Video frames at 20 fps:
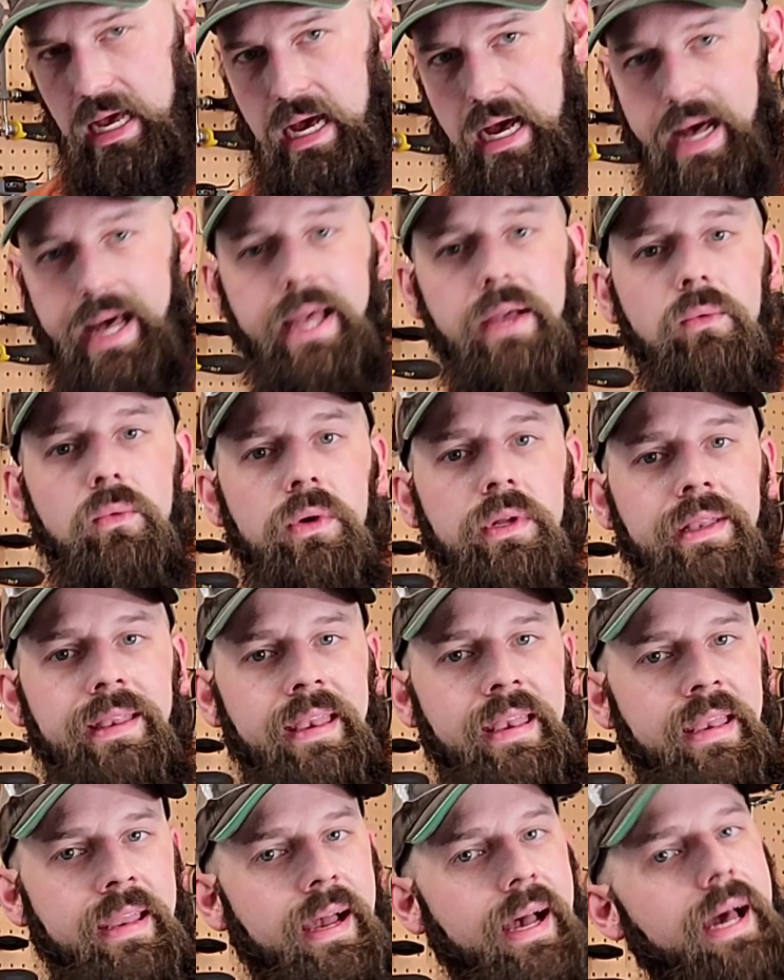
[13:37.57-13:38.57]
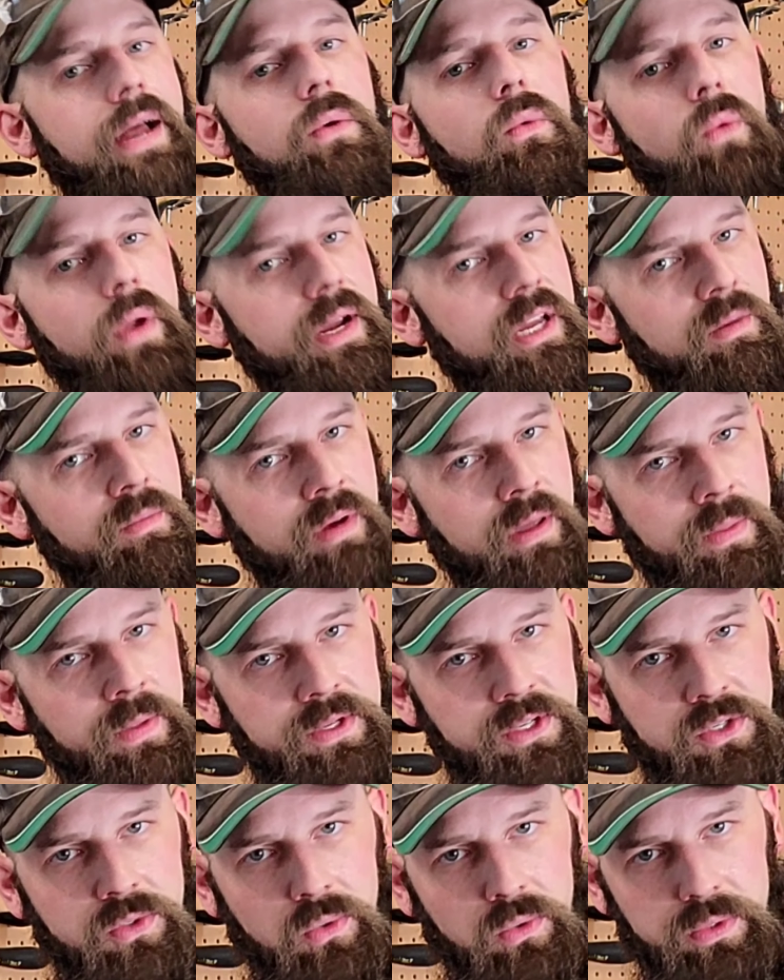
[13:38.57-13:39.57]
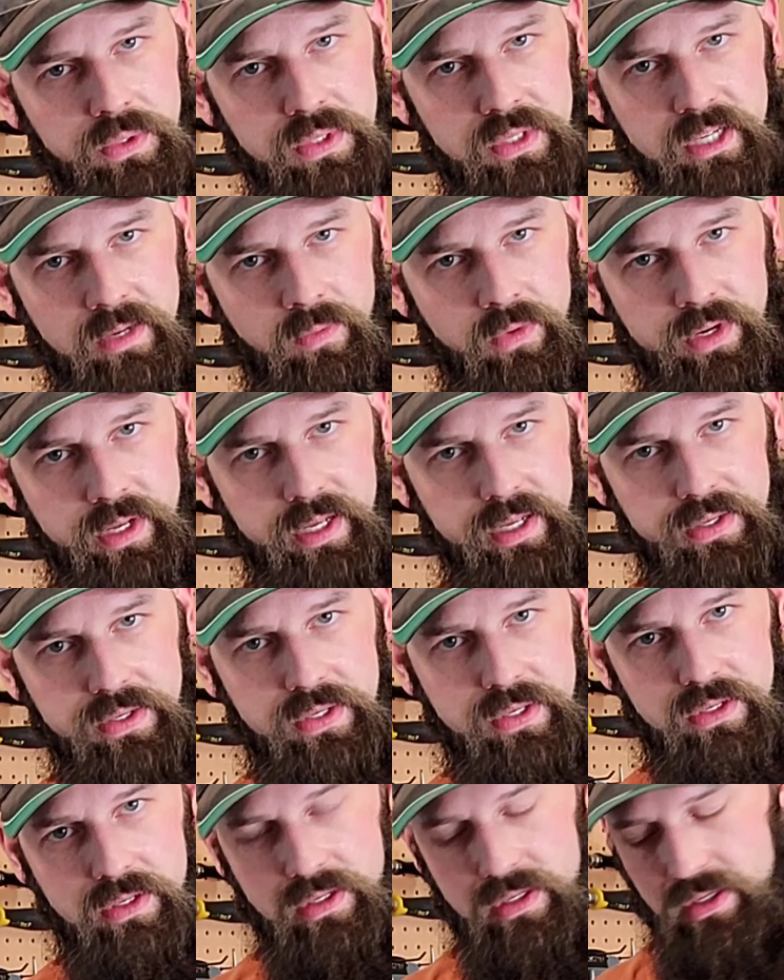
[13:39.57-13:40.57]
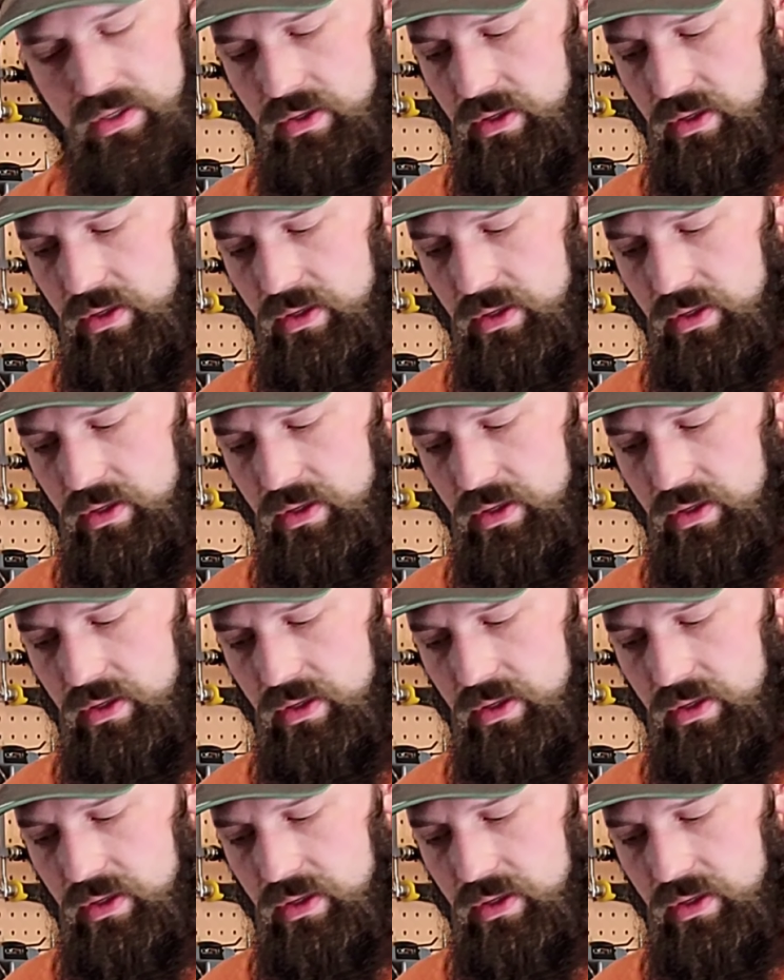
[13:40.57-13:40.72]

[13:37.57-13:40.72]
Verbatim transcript: I would not recommend this tool to someone else